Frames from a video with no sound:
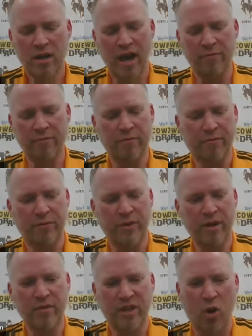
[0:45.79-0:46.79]
And
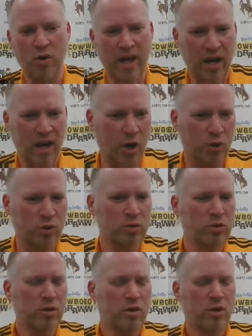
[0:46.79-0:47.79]
for them to go in that
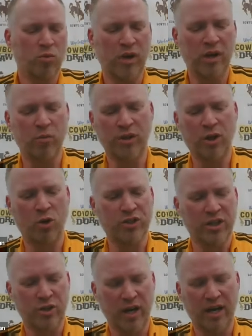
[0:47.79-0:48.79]
huddle when
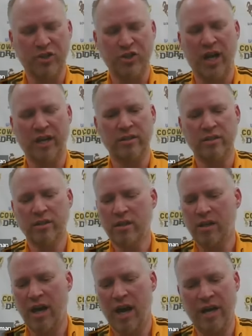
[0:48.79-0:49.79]
Coach Linder got ejected
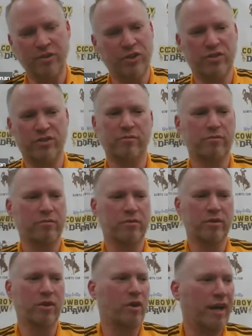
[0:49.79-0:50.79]
and just,
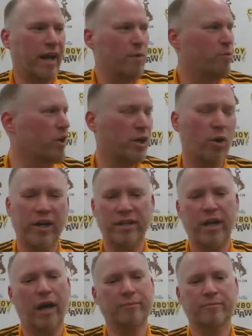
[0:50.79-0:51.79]
you know, like, hey, we're going to go get
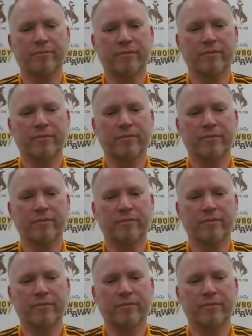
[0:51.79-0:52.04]
it done.